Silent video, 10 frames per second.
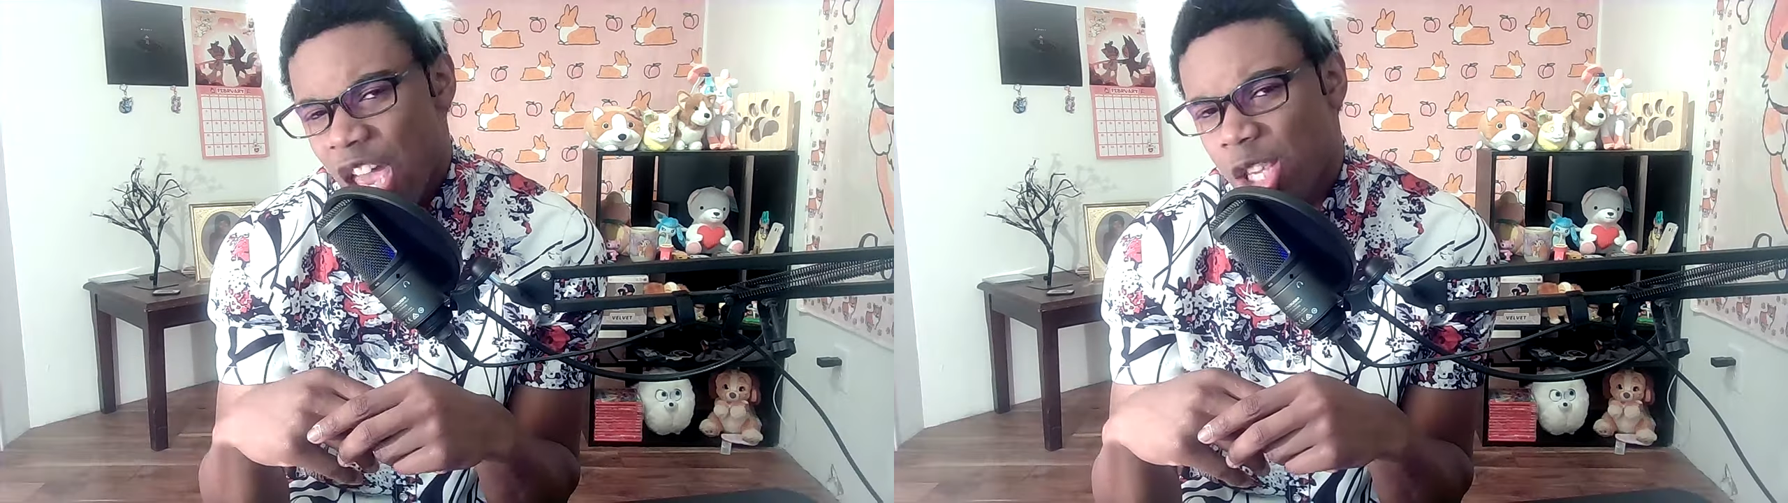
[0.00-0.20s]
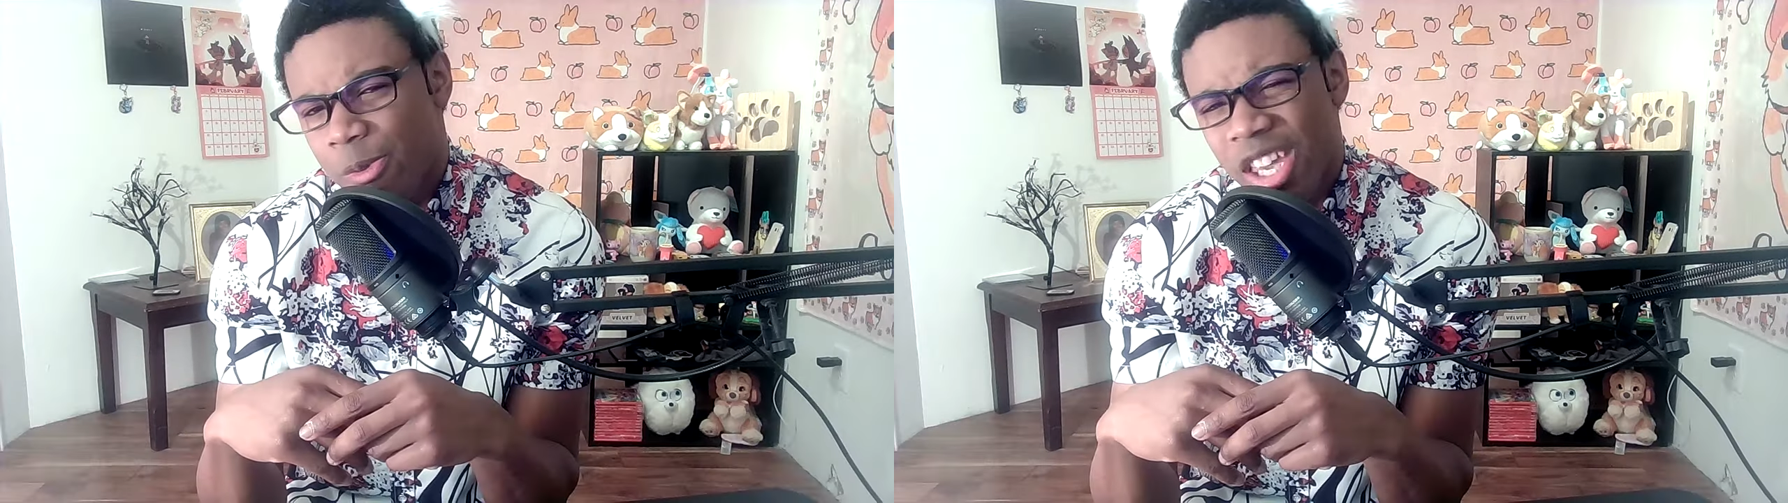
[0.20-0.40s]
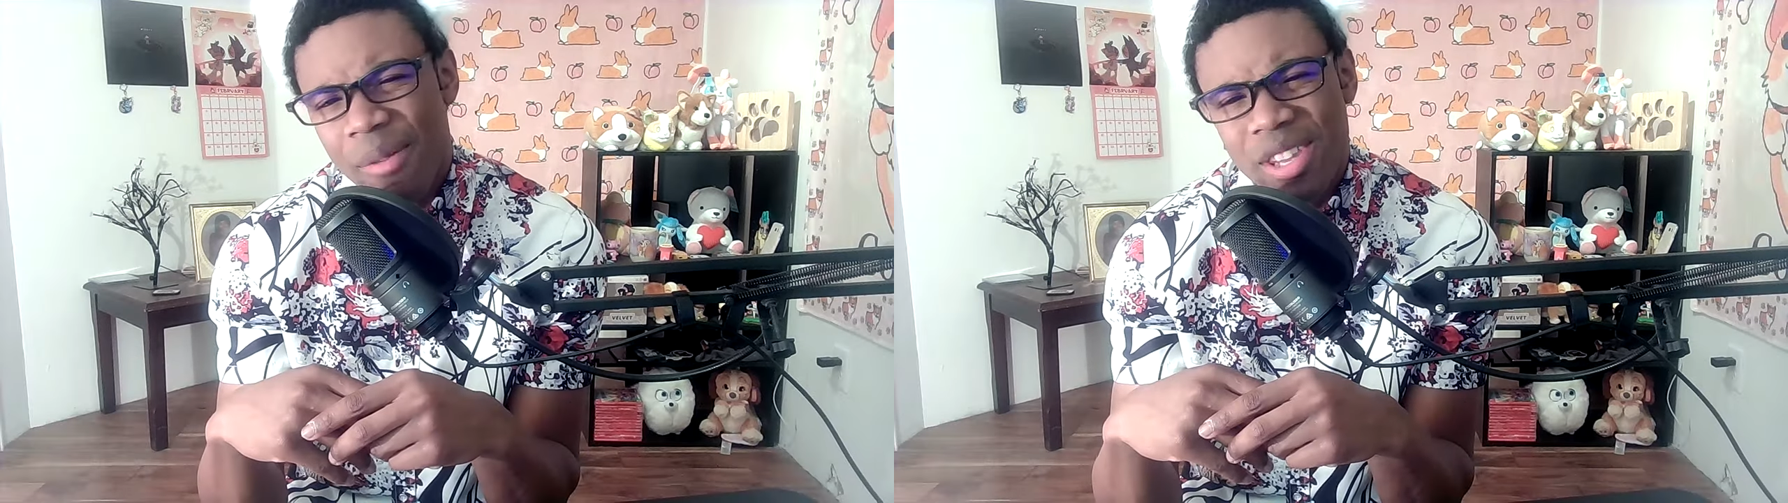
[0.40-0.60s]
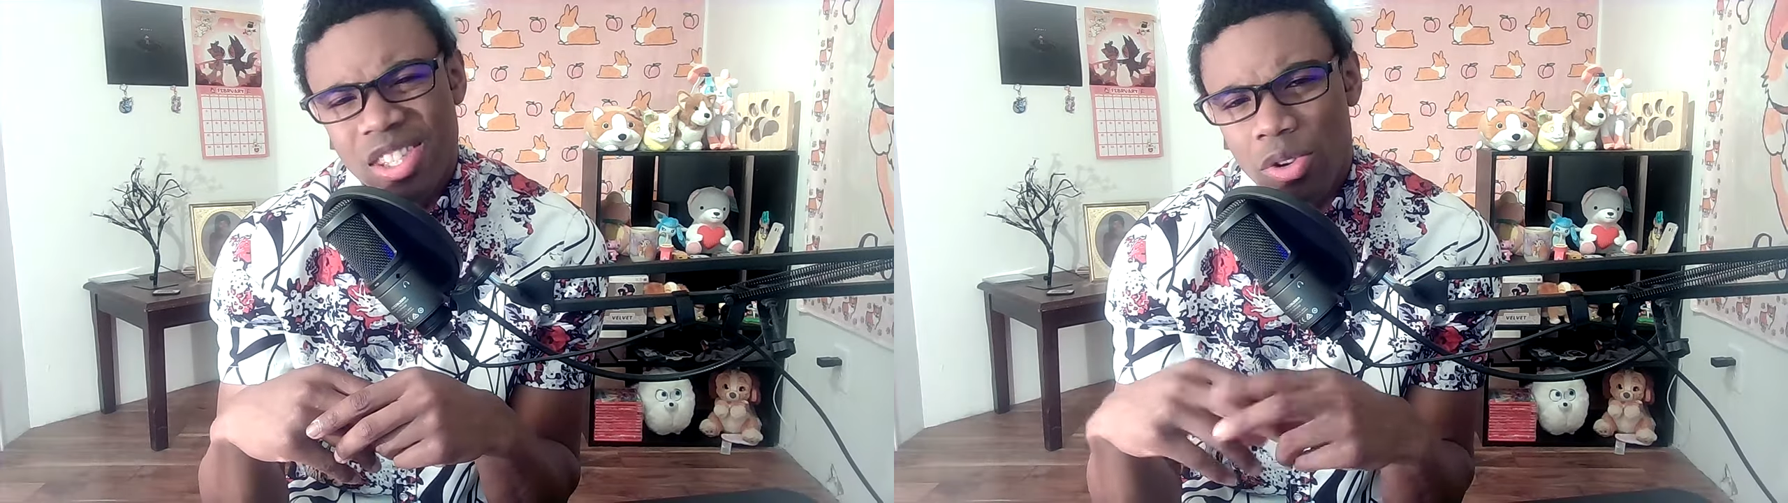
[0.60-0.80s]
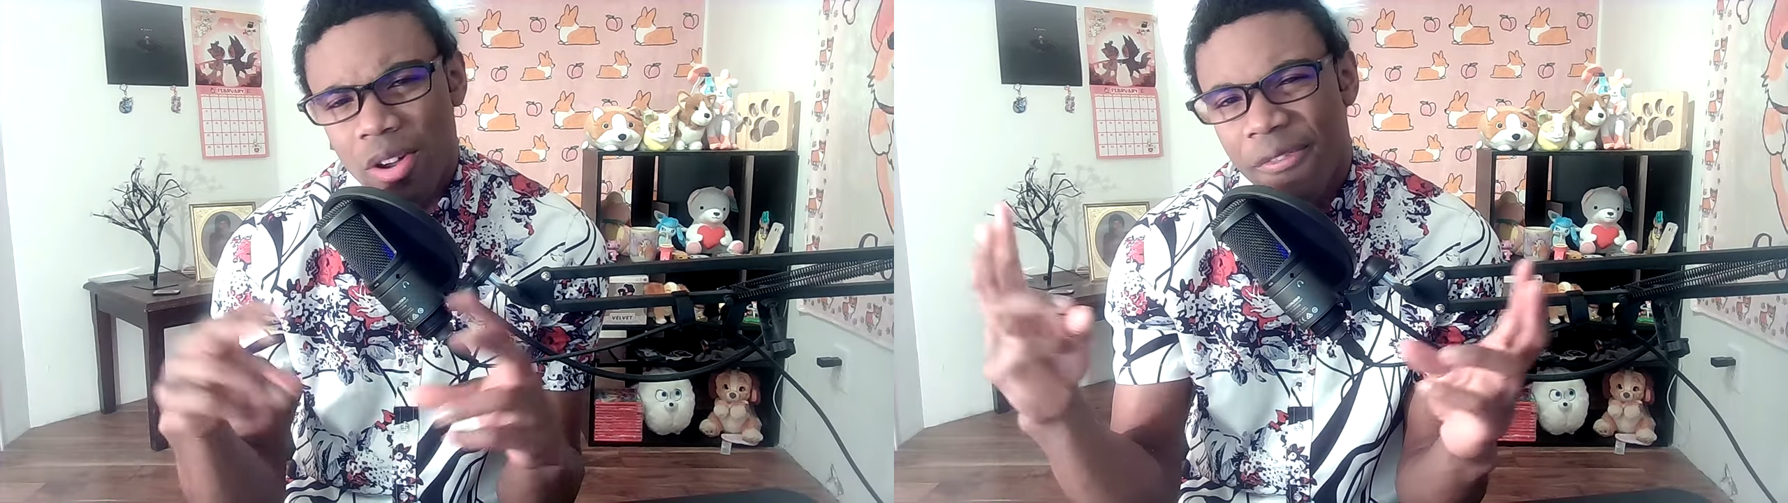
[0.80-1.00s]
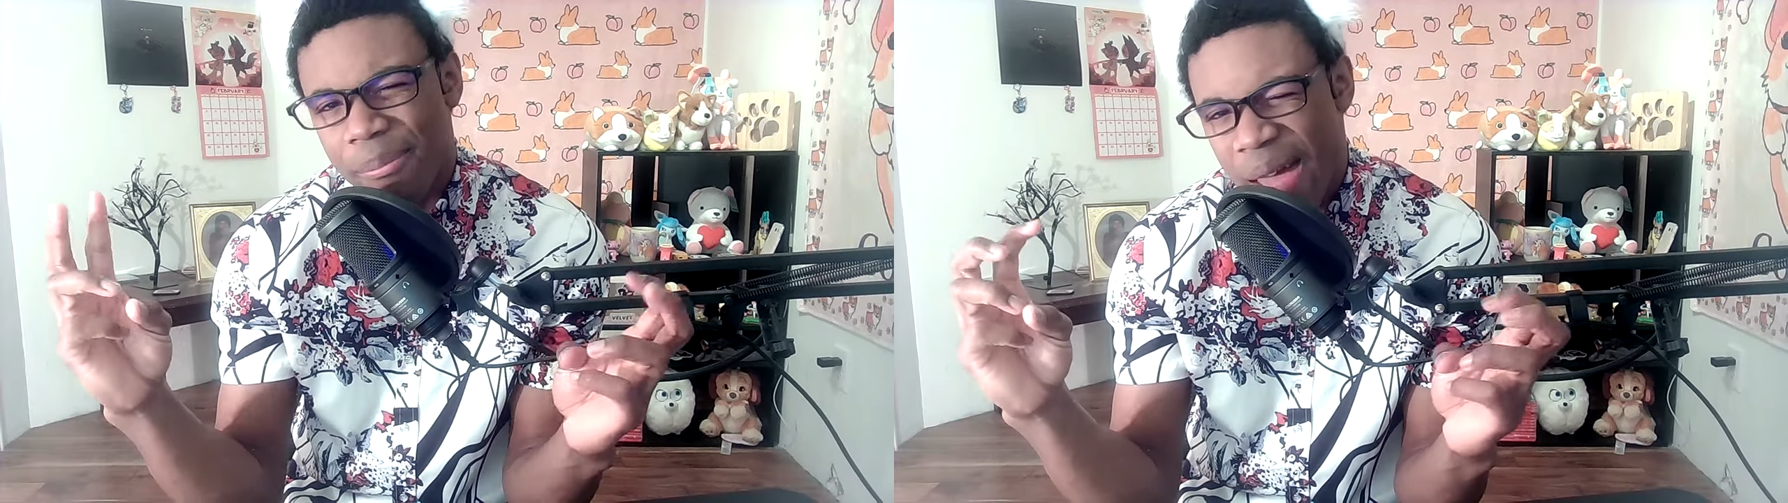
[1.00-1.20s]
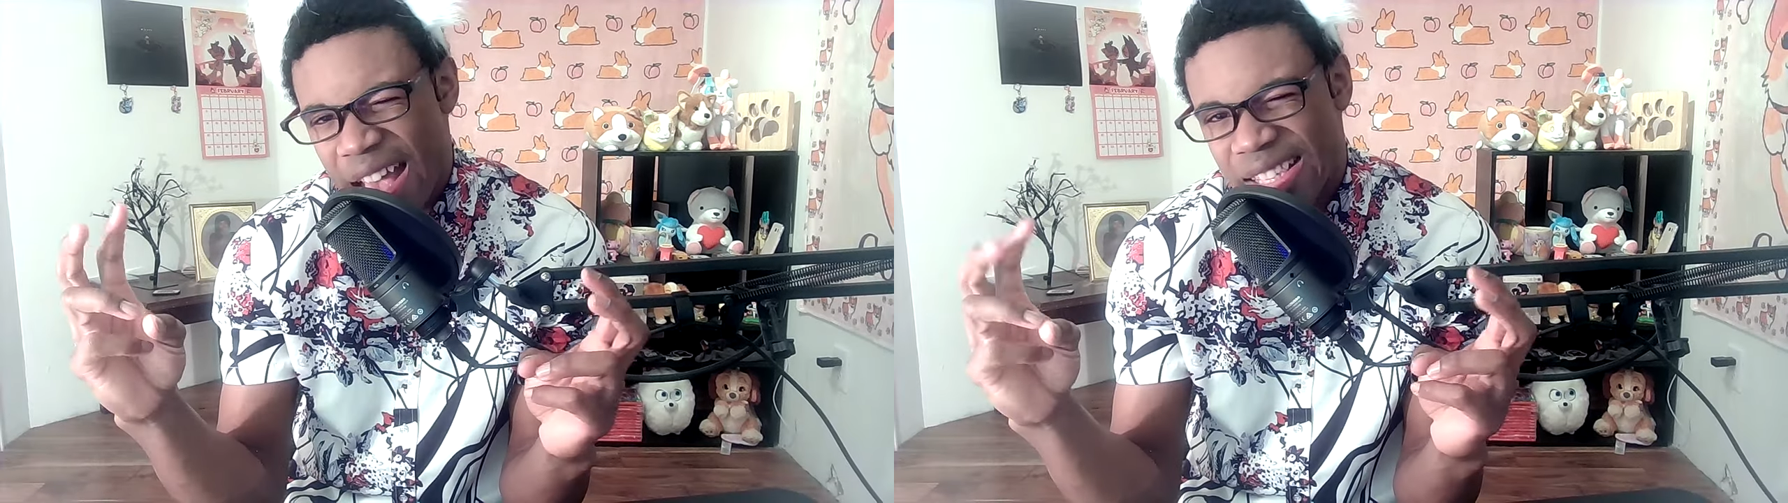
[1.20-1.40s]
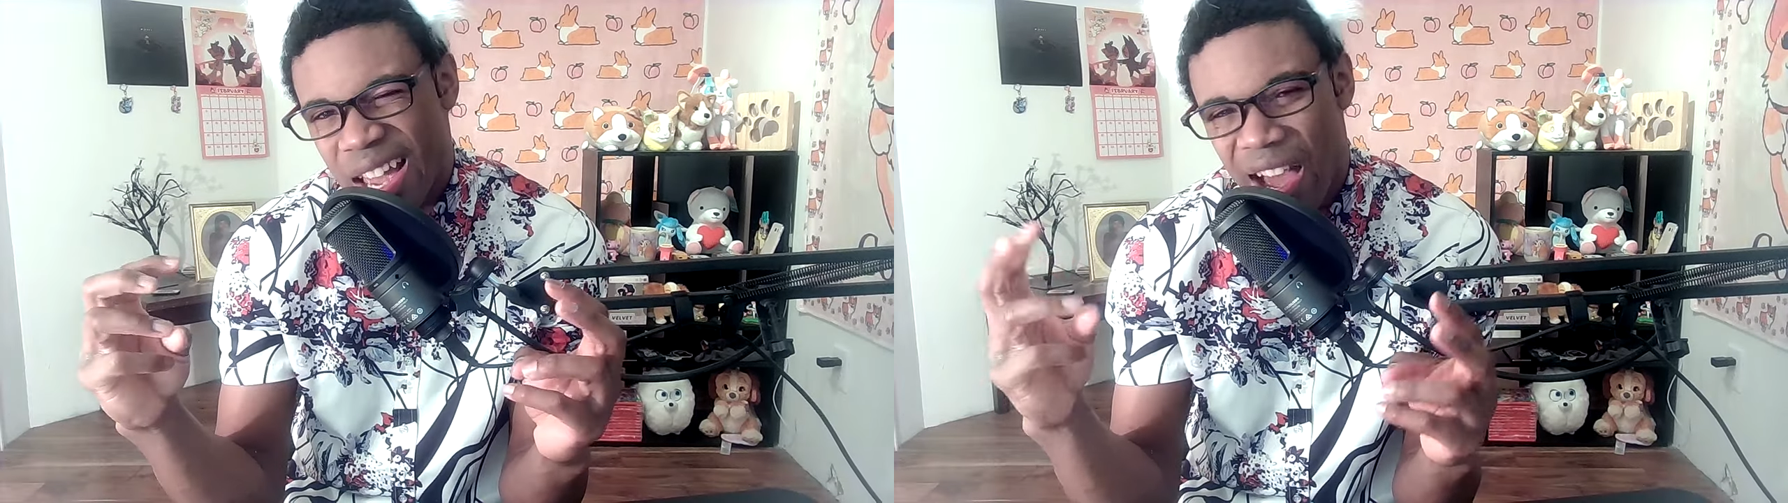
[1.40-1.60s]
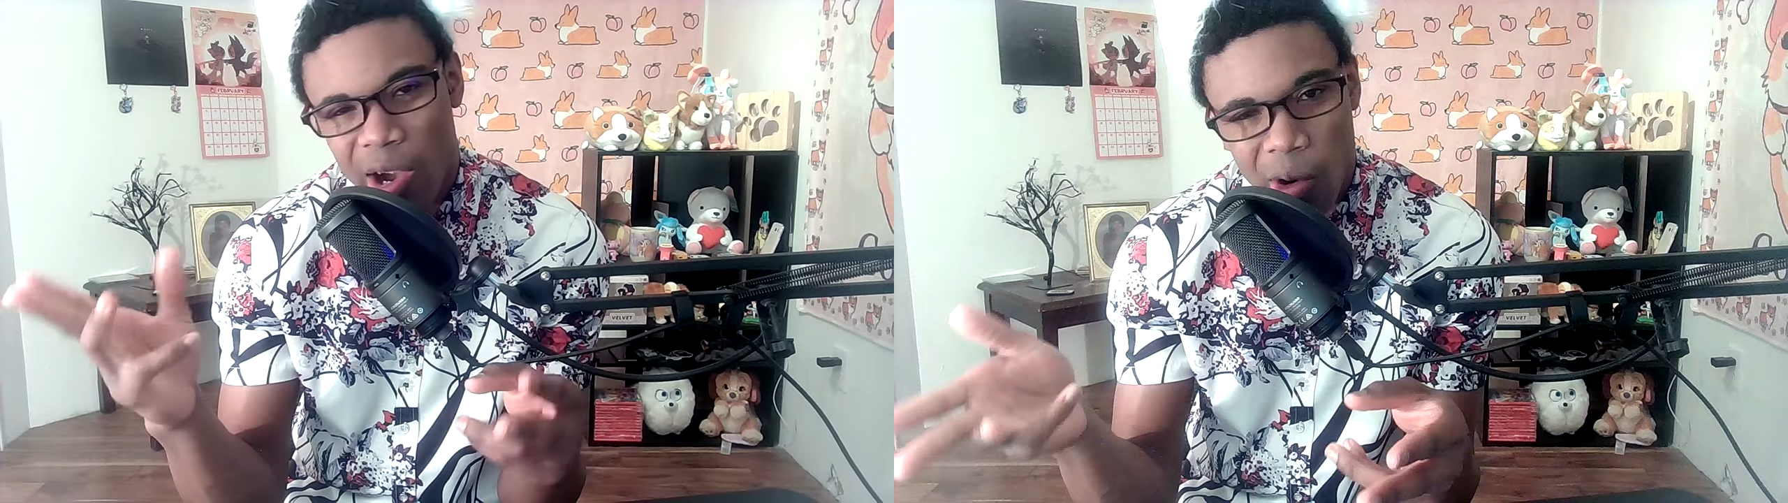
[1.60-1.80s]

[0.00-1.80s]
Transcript: It's become this sort of mascot